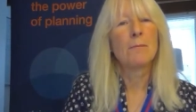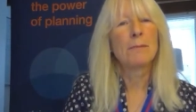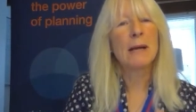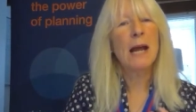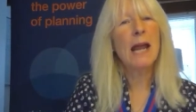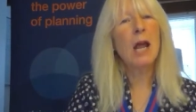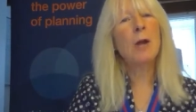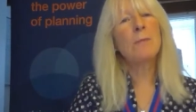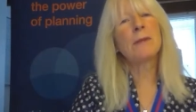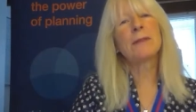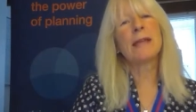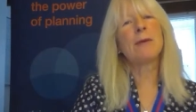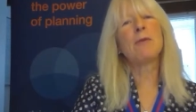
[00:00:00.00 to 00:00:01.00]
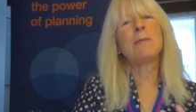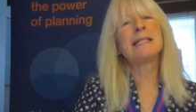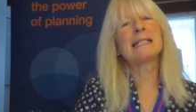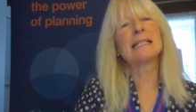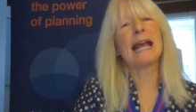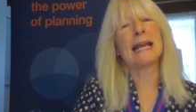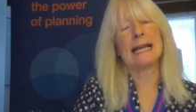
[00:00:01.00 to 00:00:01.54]
But I hope that they will be
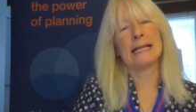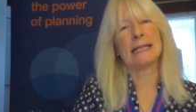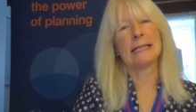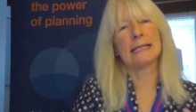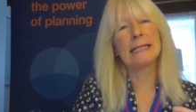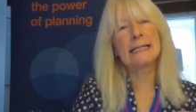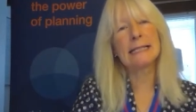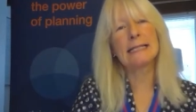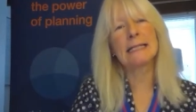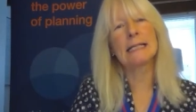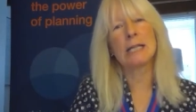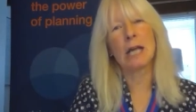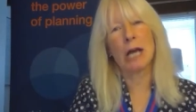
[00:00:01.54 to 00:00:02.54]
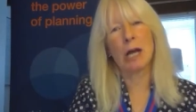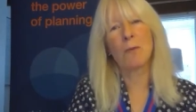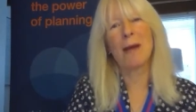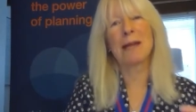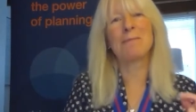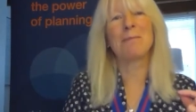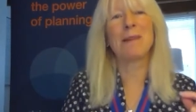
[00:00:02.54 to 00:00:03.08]
saying that this is the year
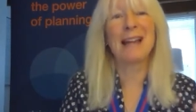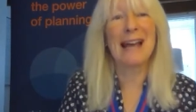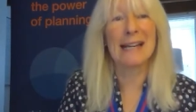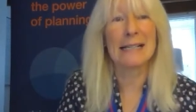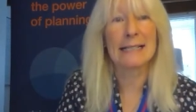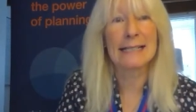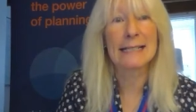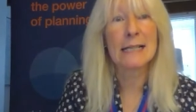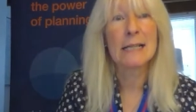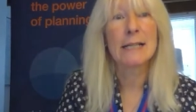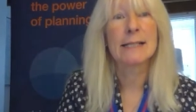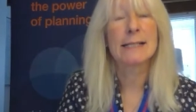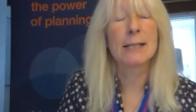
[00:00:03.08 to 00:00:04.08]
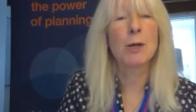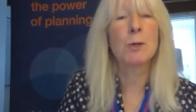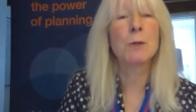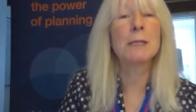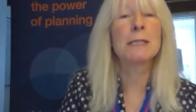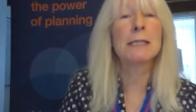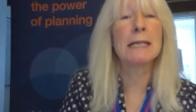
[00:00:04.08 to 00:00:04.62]
when planners
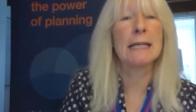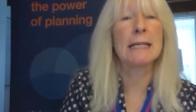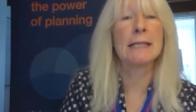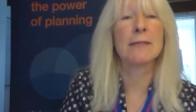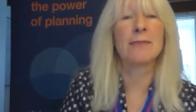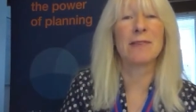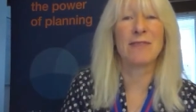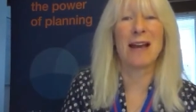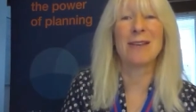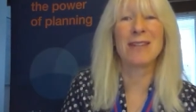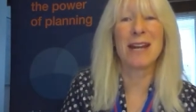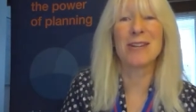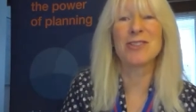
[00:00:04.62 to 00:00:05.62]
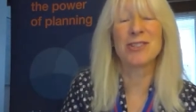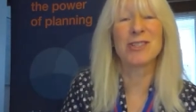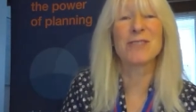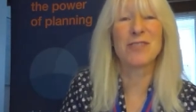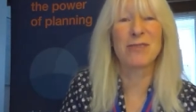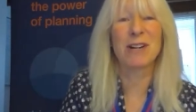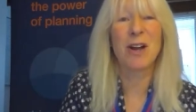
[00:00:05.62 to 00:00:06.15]
sowed the seeds of the foundations
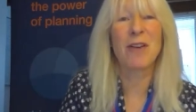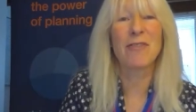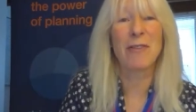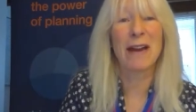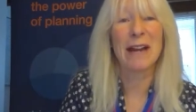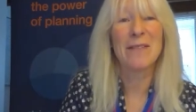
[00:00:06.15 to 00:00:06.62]
for recovery,